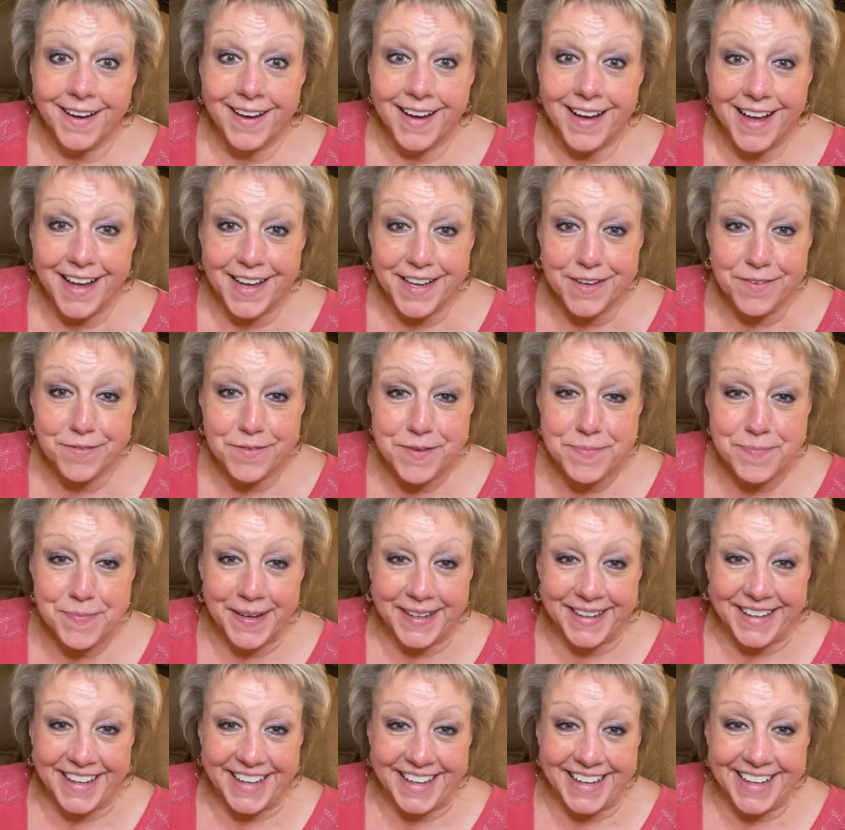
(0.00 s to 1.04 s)
Hi
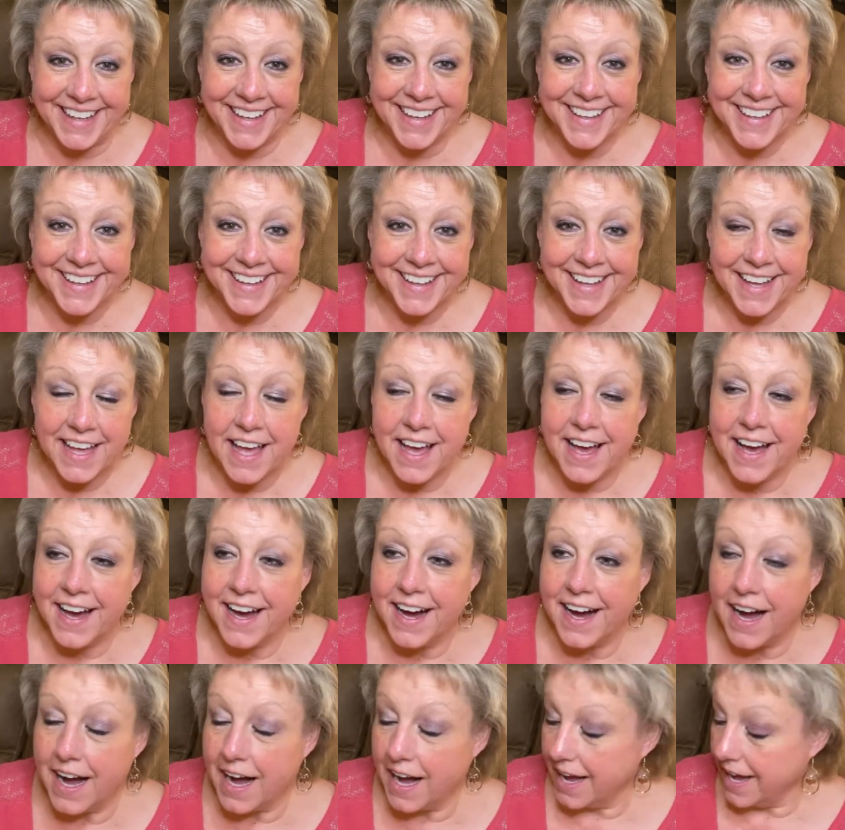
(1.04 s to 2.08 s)
everybody.
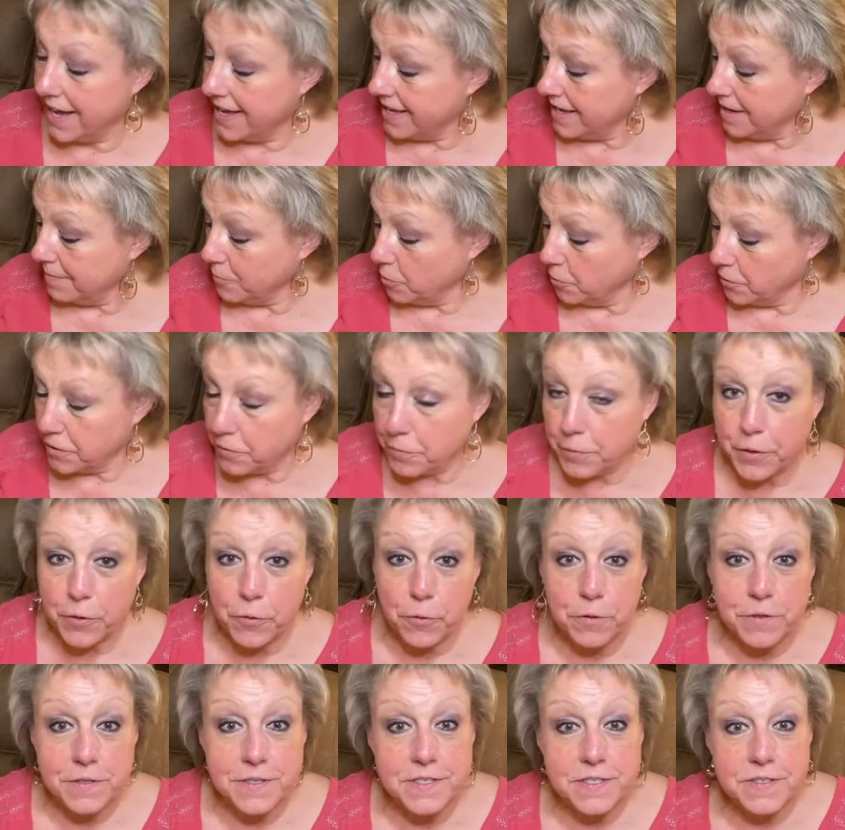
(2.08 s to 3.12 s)
I am going to
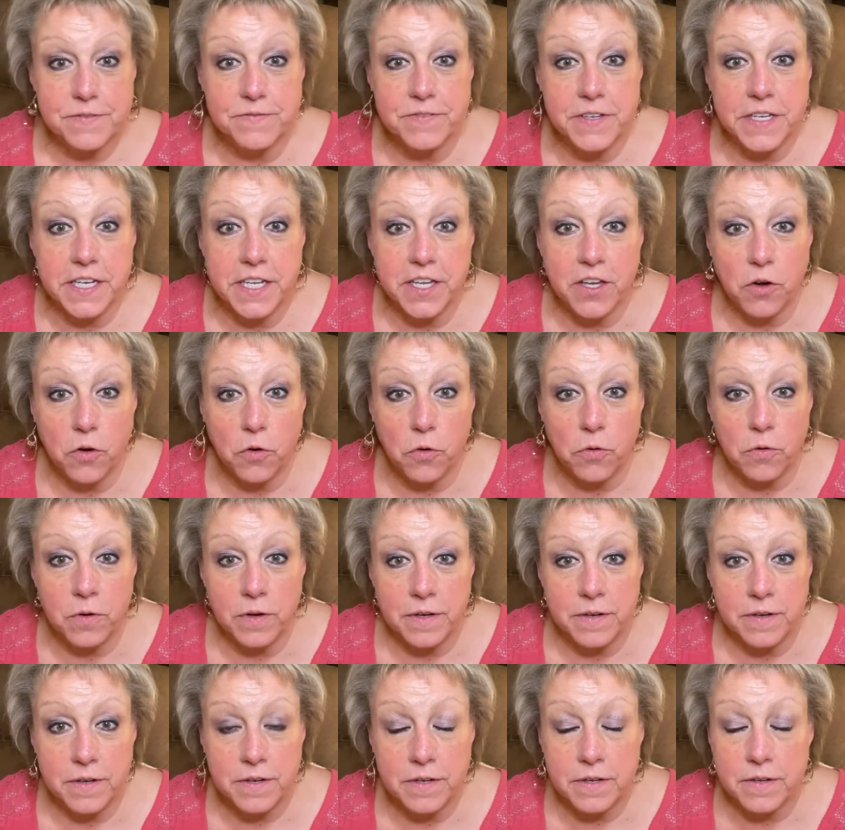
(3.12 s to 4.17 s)
record this video
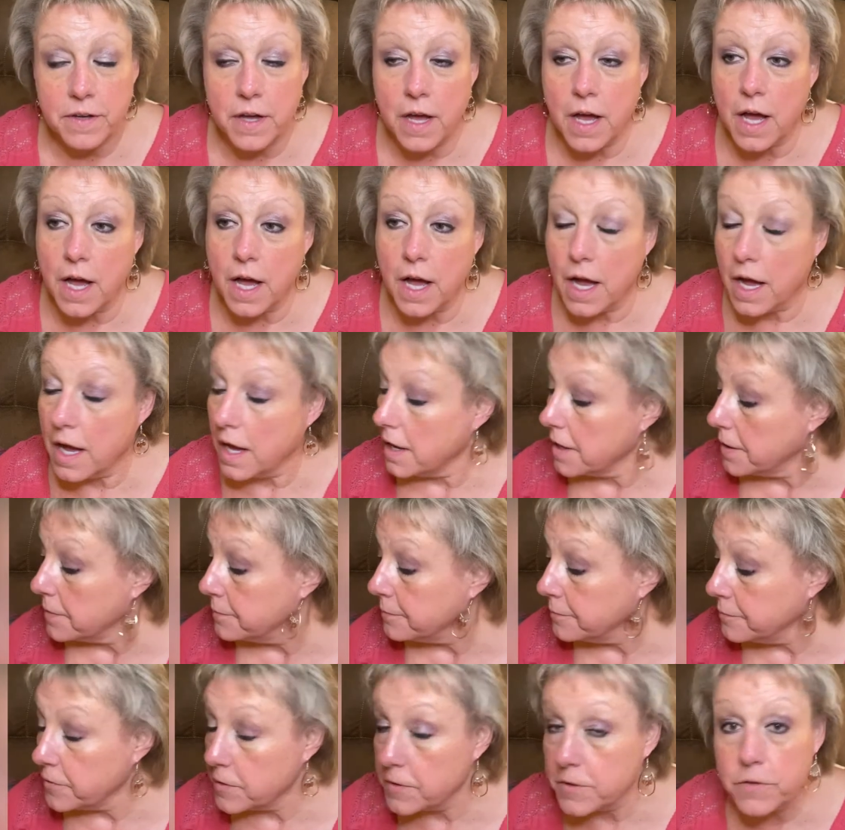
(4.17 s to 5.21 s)

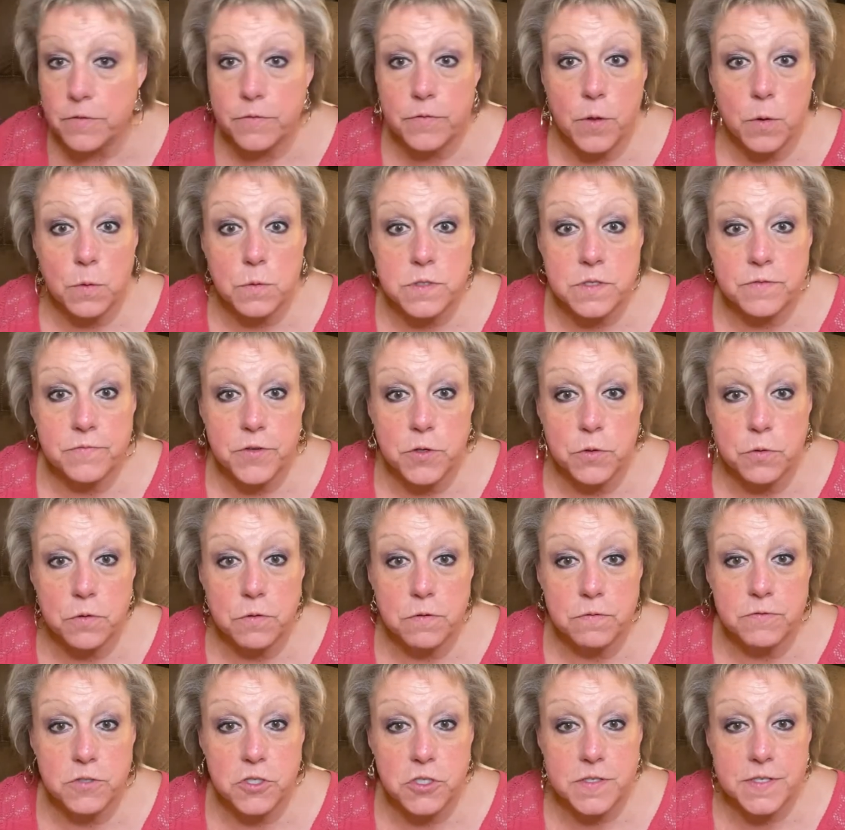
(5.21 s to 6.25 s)
for those of you
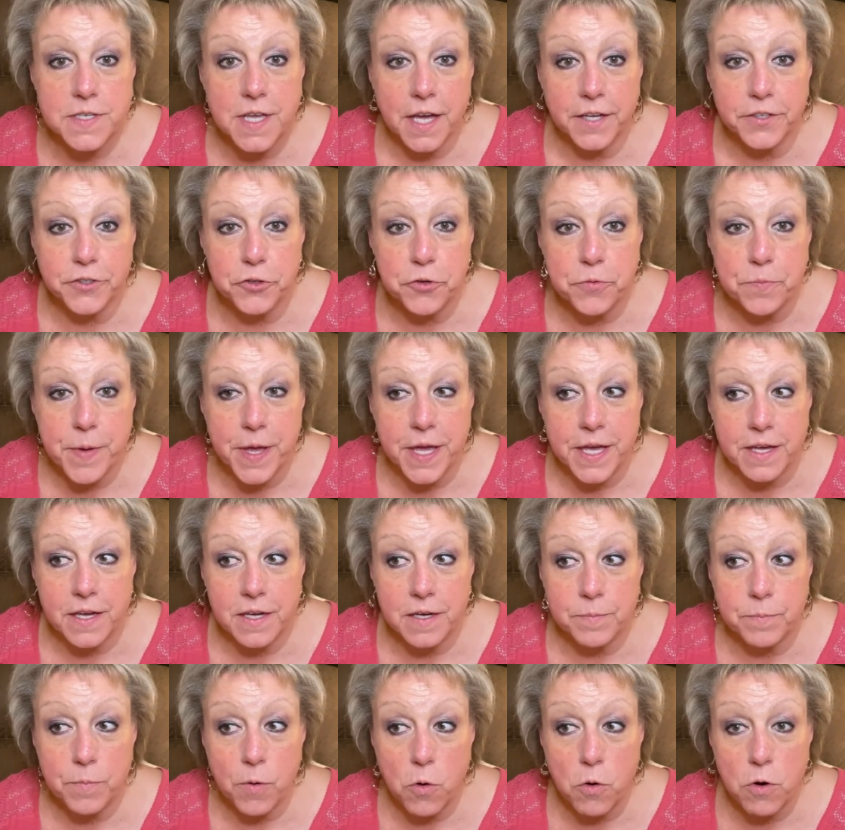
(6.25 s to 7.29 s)
who've just gotten your
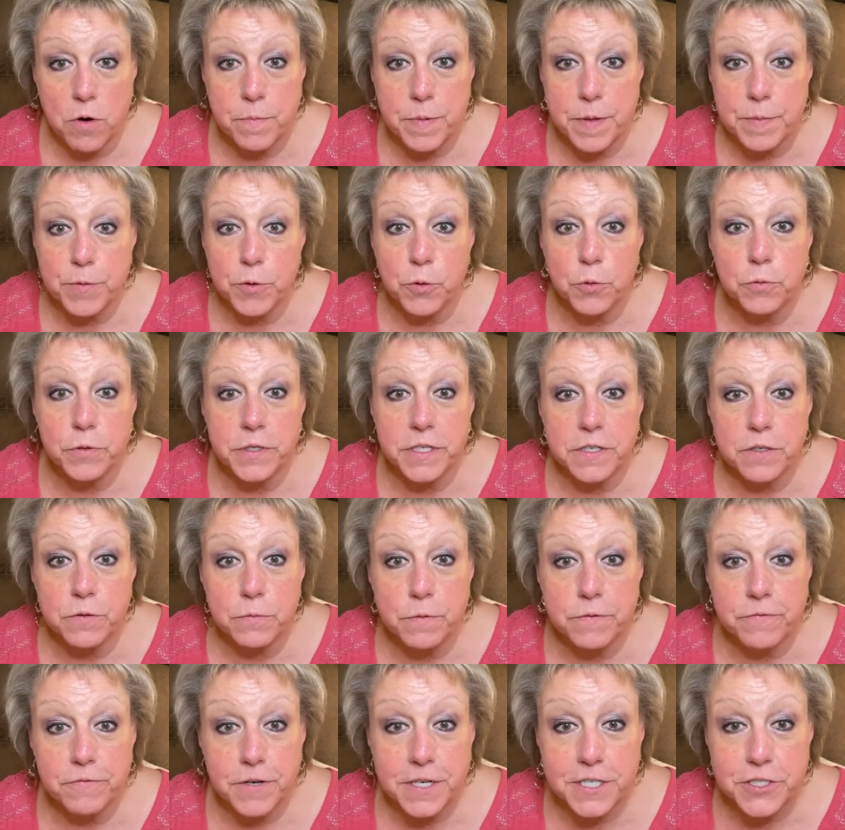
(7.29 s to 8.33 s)
makeup or people who need a
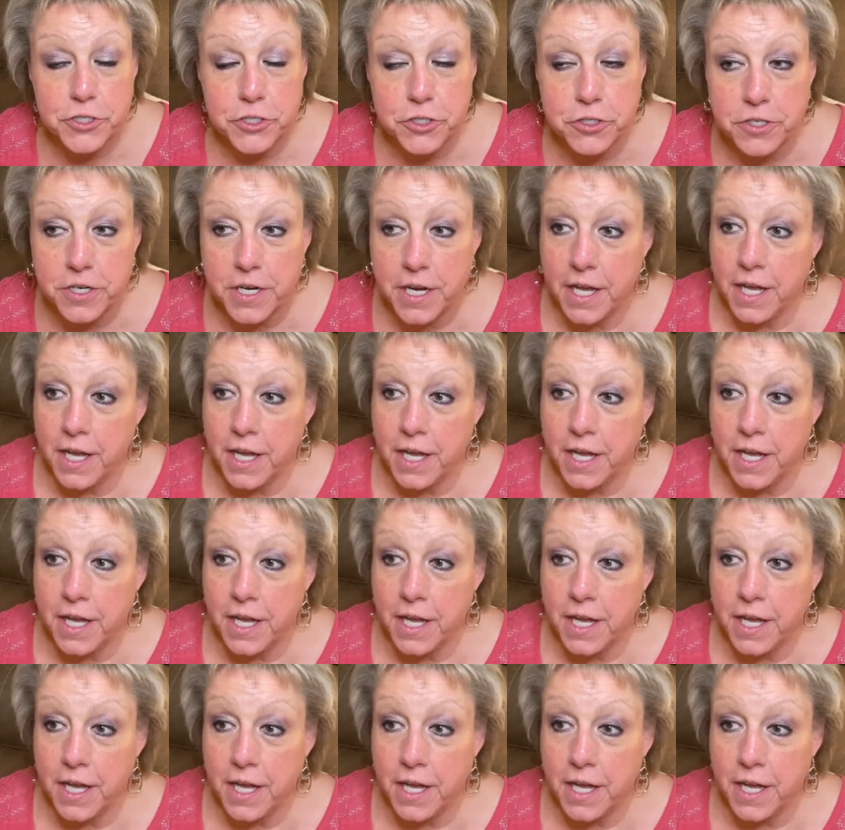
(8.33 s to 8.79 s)
refresher.